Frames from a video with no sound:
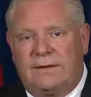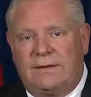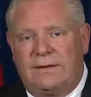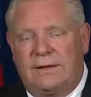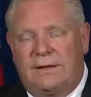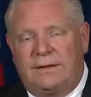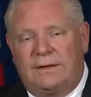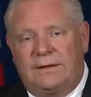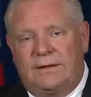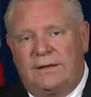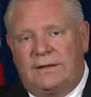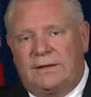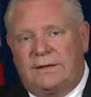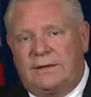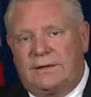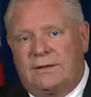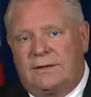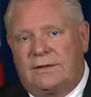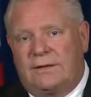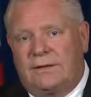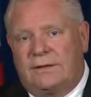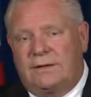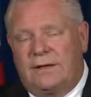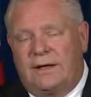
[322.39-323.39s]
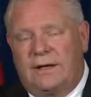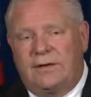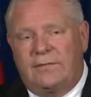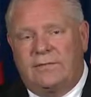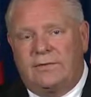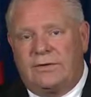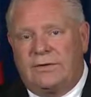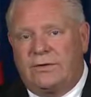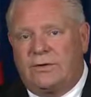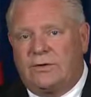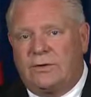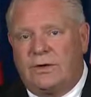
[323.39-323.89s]
Not, not at all. I
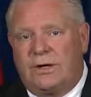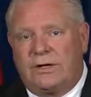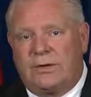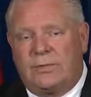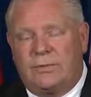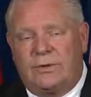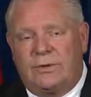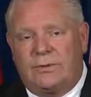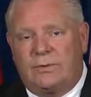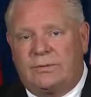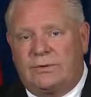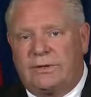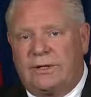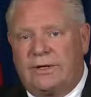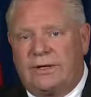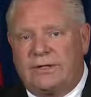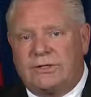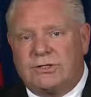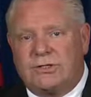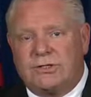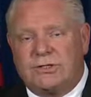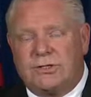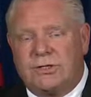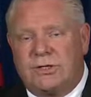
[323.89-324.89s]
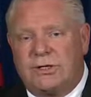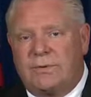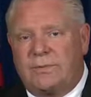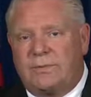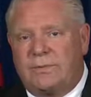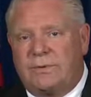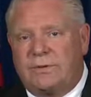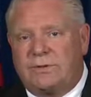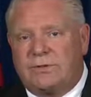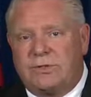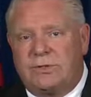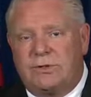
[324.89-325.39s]
have an incredible
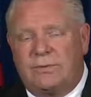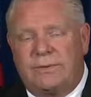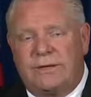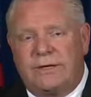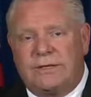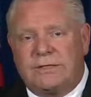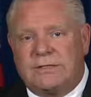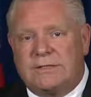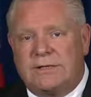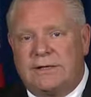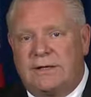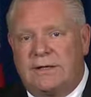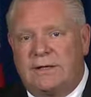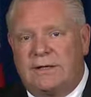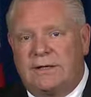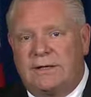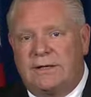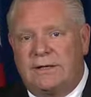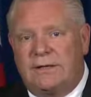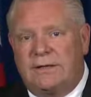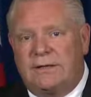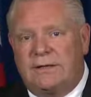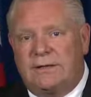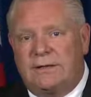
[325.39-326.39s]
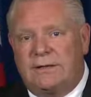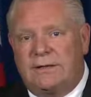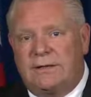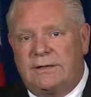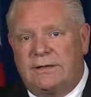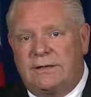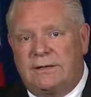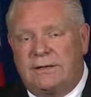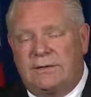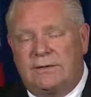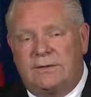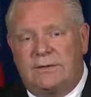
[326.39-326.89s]
relationship with Joe Mancinelli,
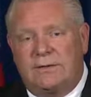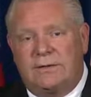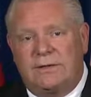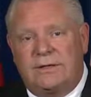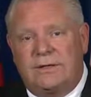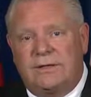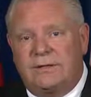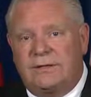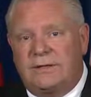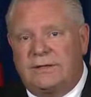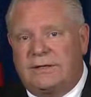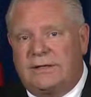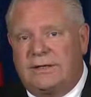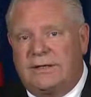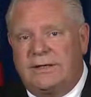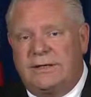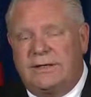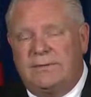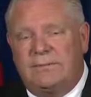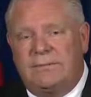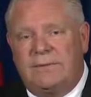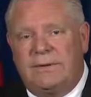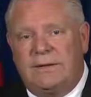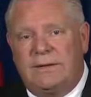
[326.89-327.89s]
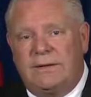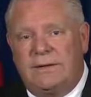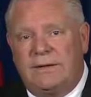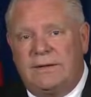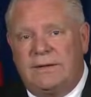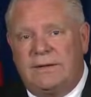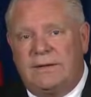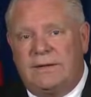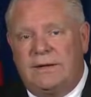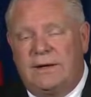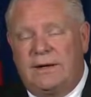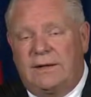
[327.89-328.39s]
uh, the whole LIUNA team.
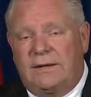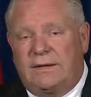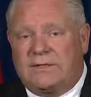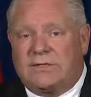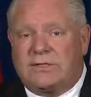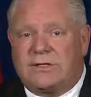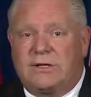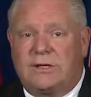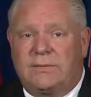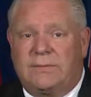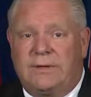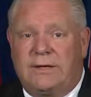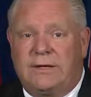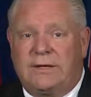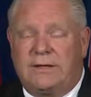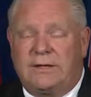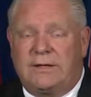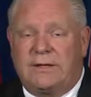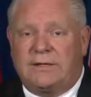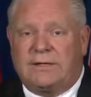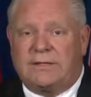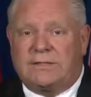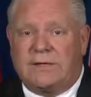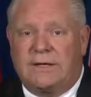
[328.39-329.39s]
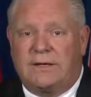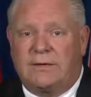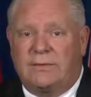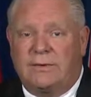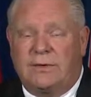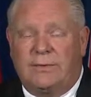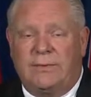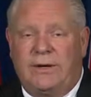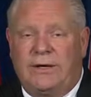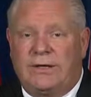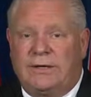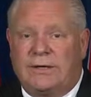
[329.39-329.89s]
Uh, there's going to be things that
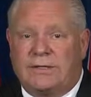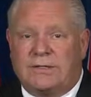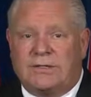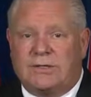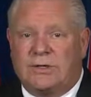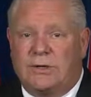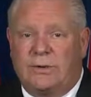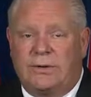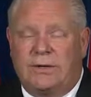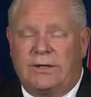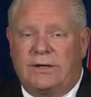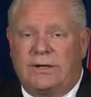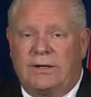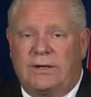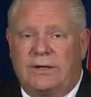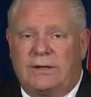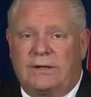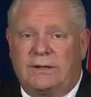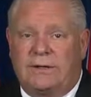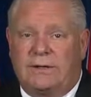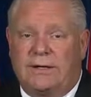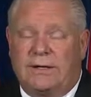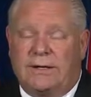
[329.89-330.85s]
we may disagree on.